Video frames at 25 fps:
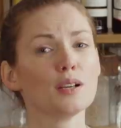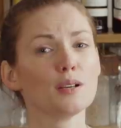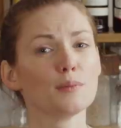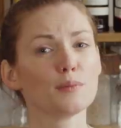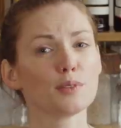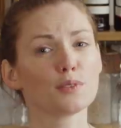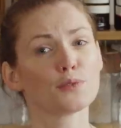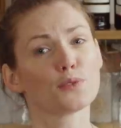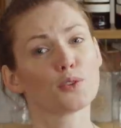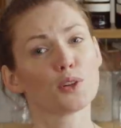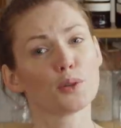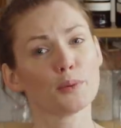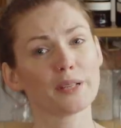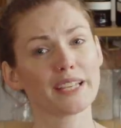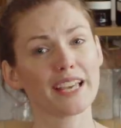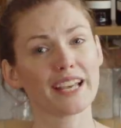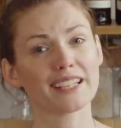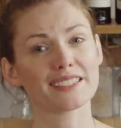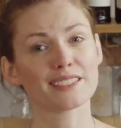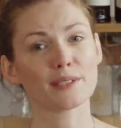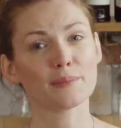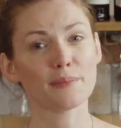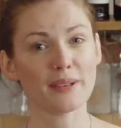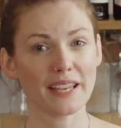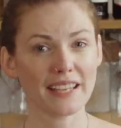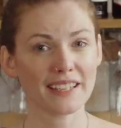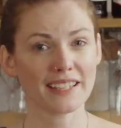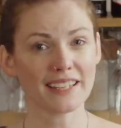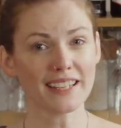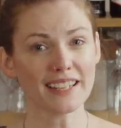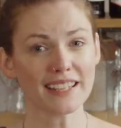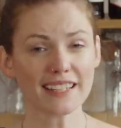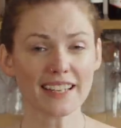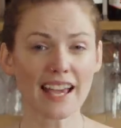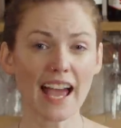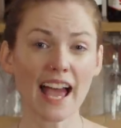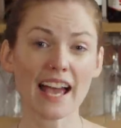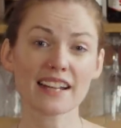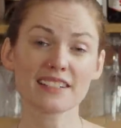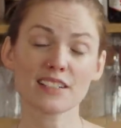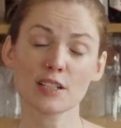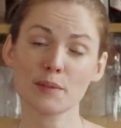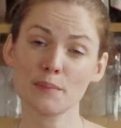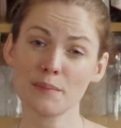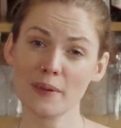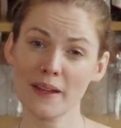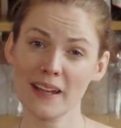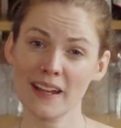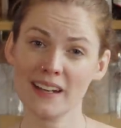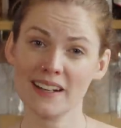Before we get to making and
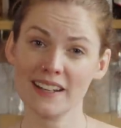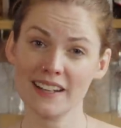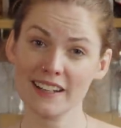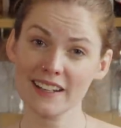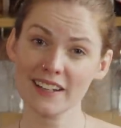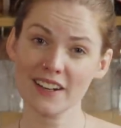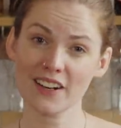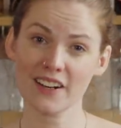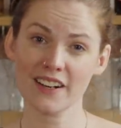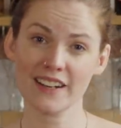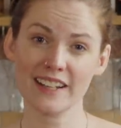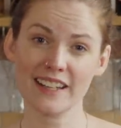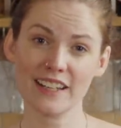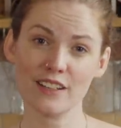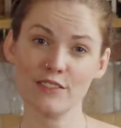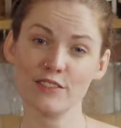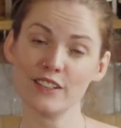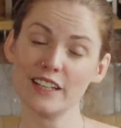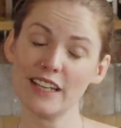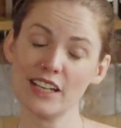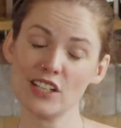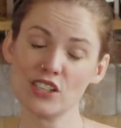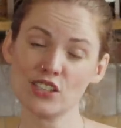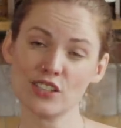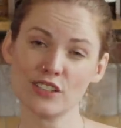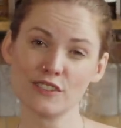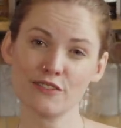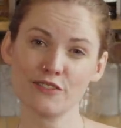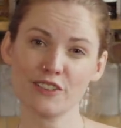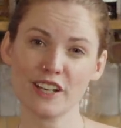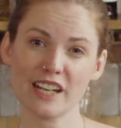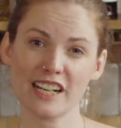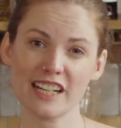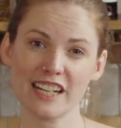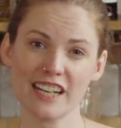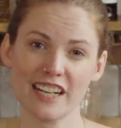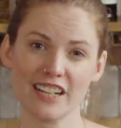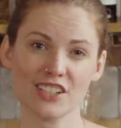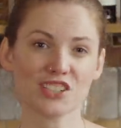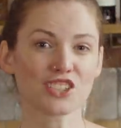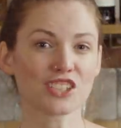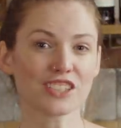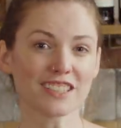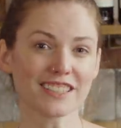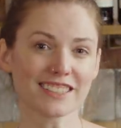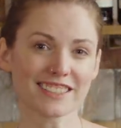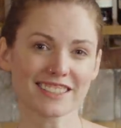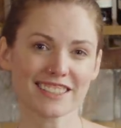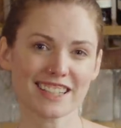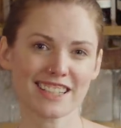comparing our aviation
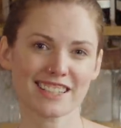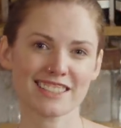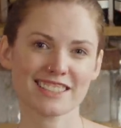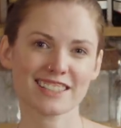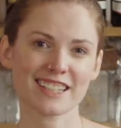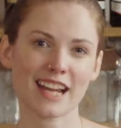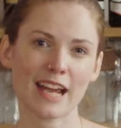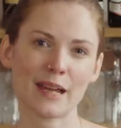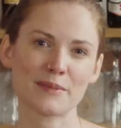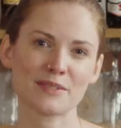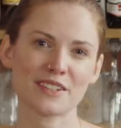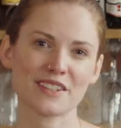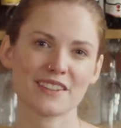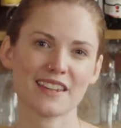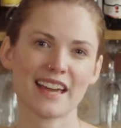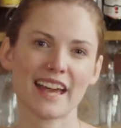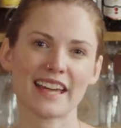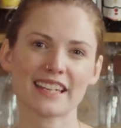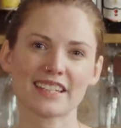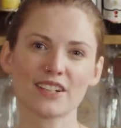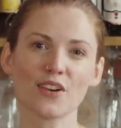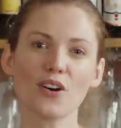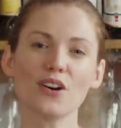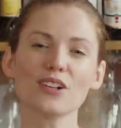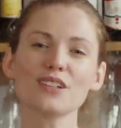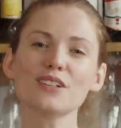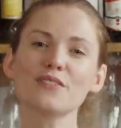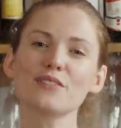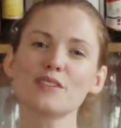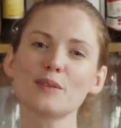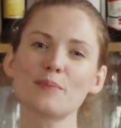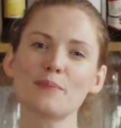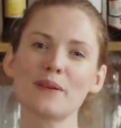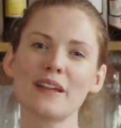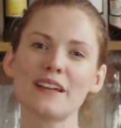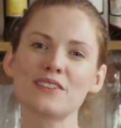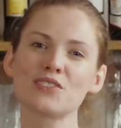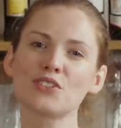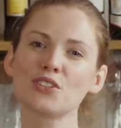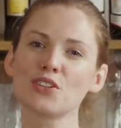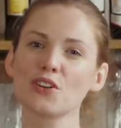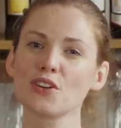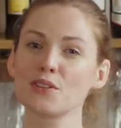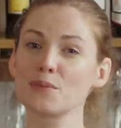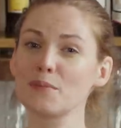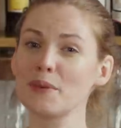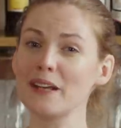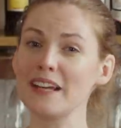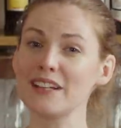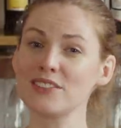variations, it's time to thank all of the
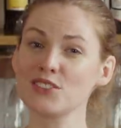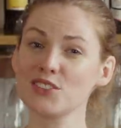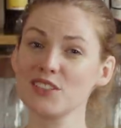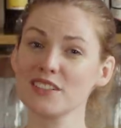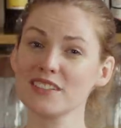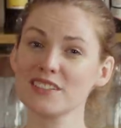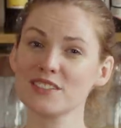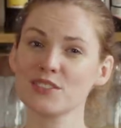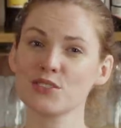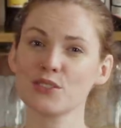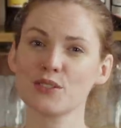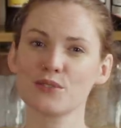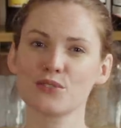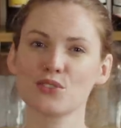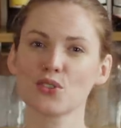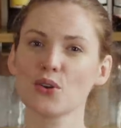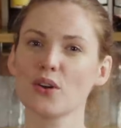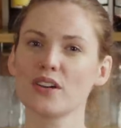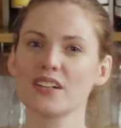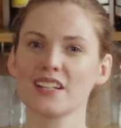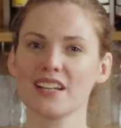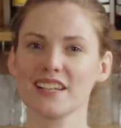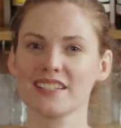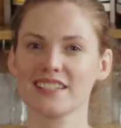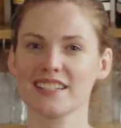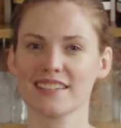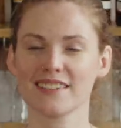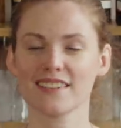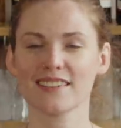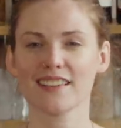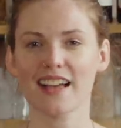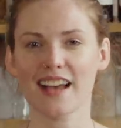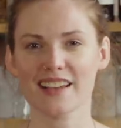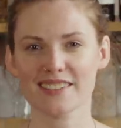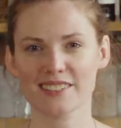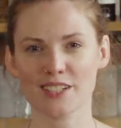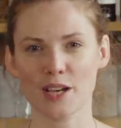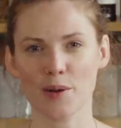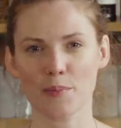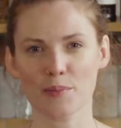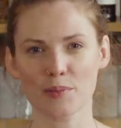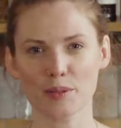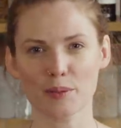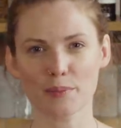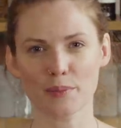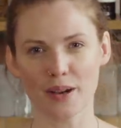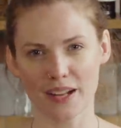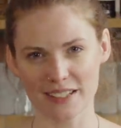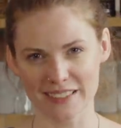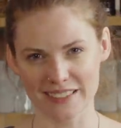Patreon patrons who have joined us in the last
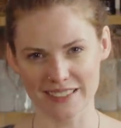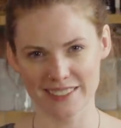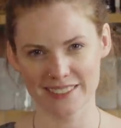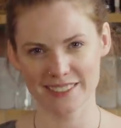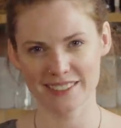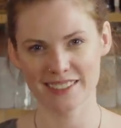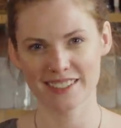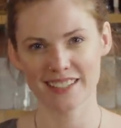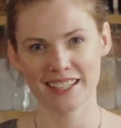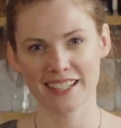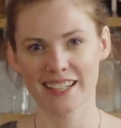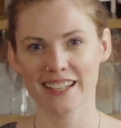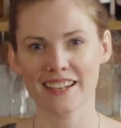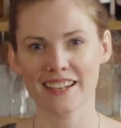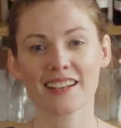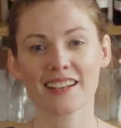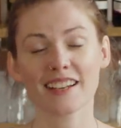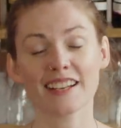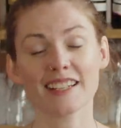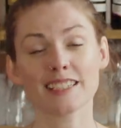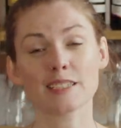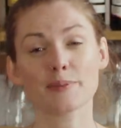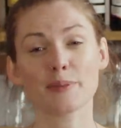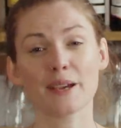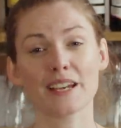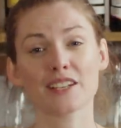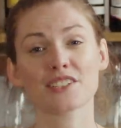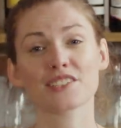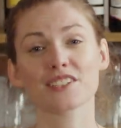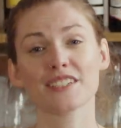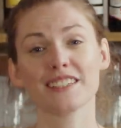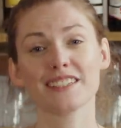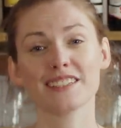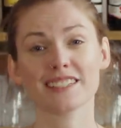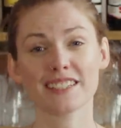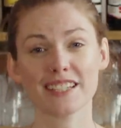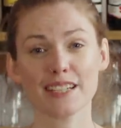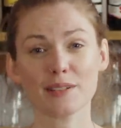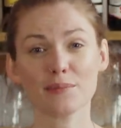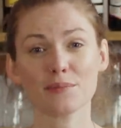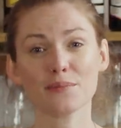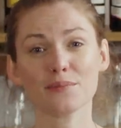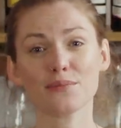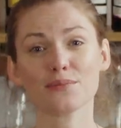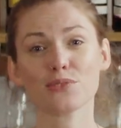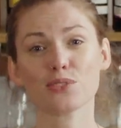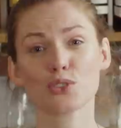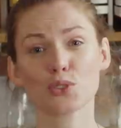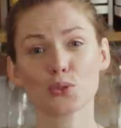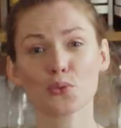couple of months. Especially
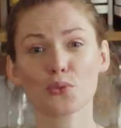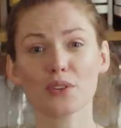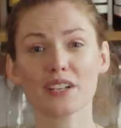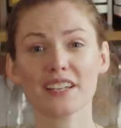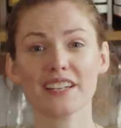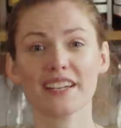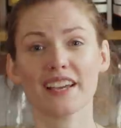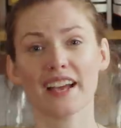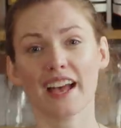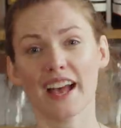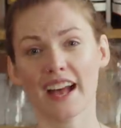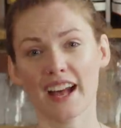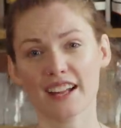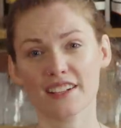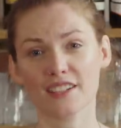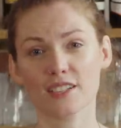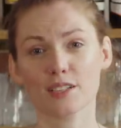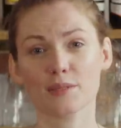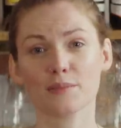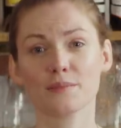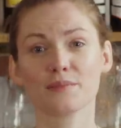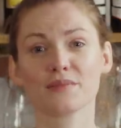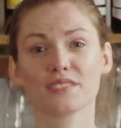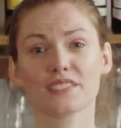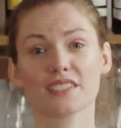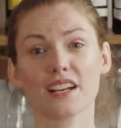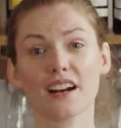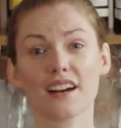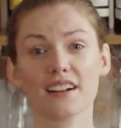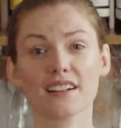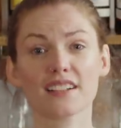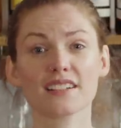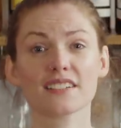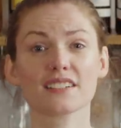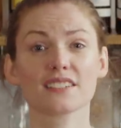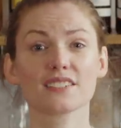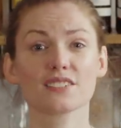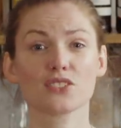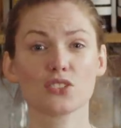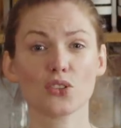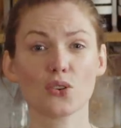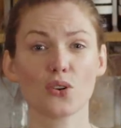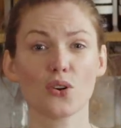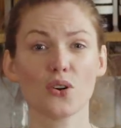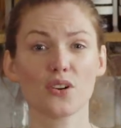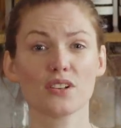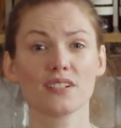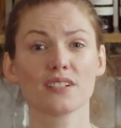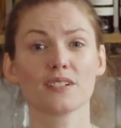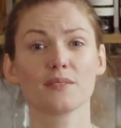Tim, Joey, Adam, Doug,
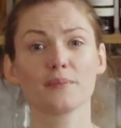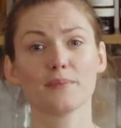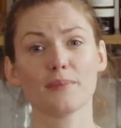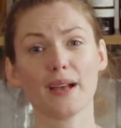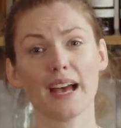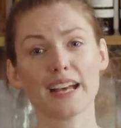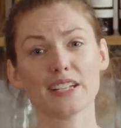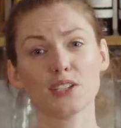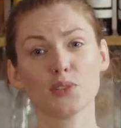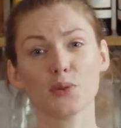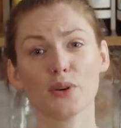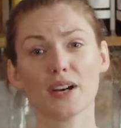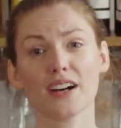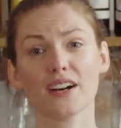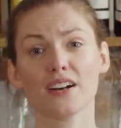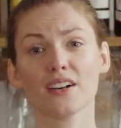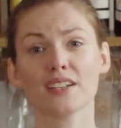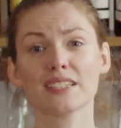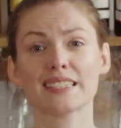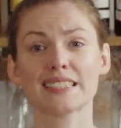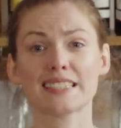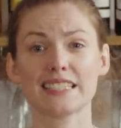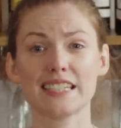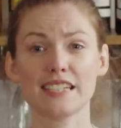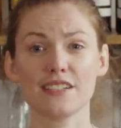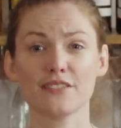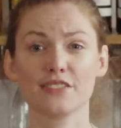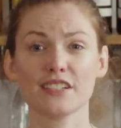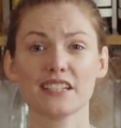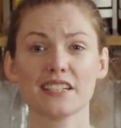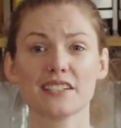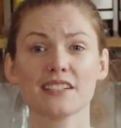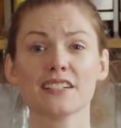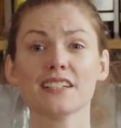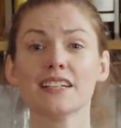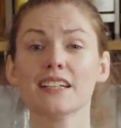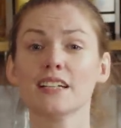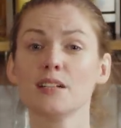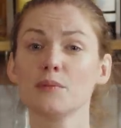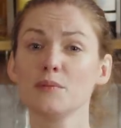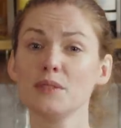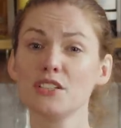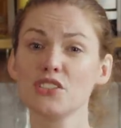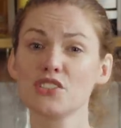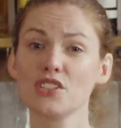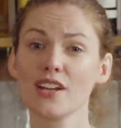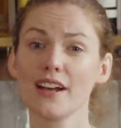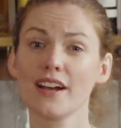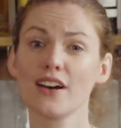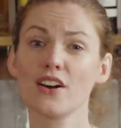Dawn, Manuel, Stephen,
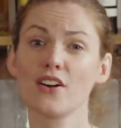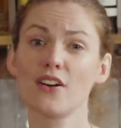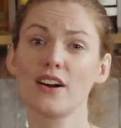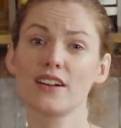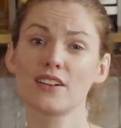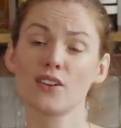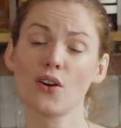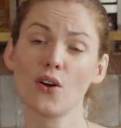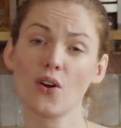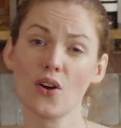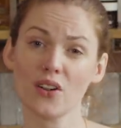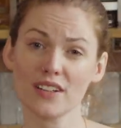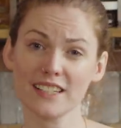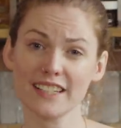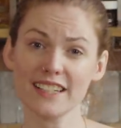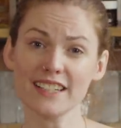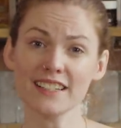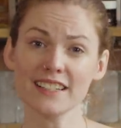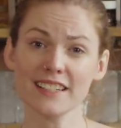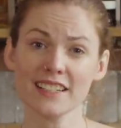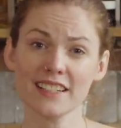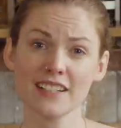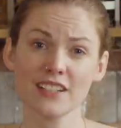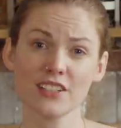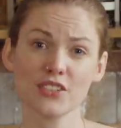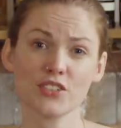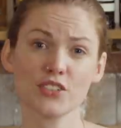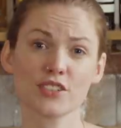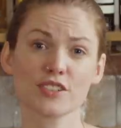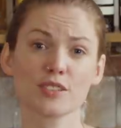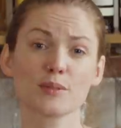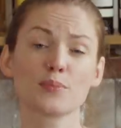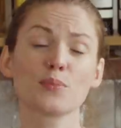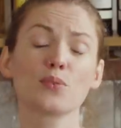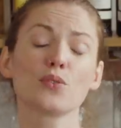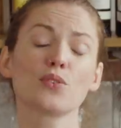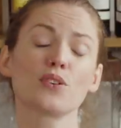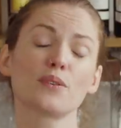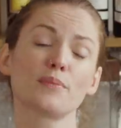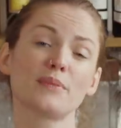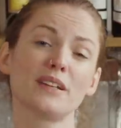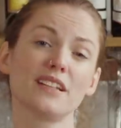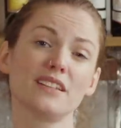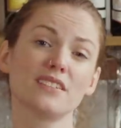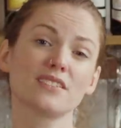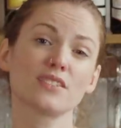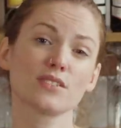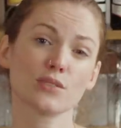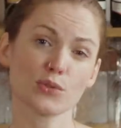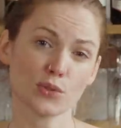Michelle and Holly, your support
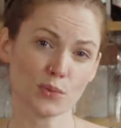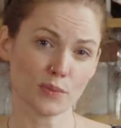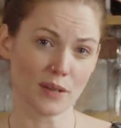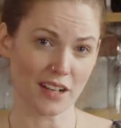means so